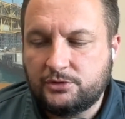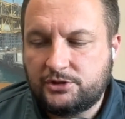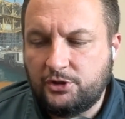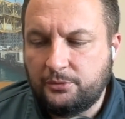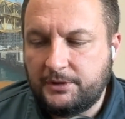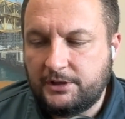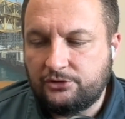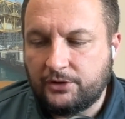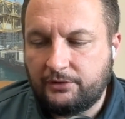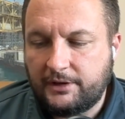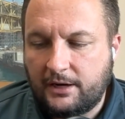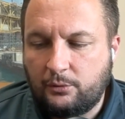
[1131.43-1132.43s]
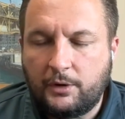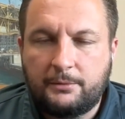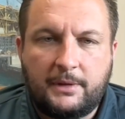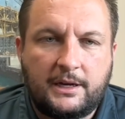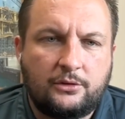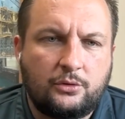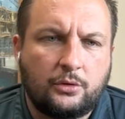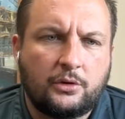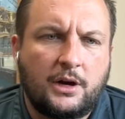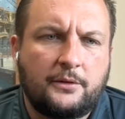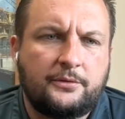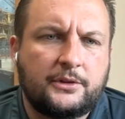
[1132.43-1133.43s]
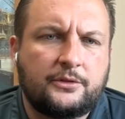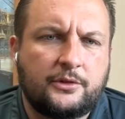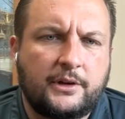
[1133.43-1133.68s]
still be driven out of one main core office for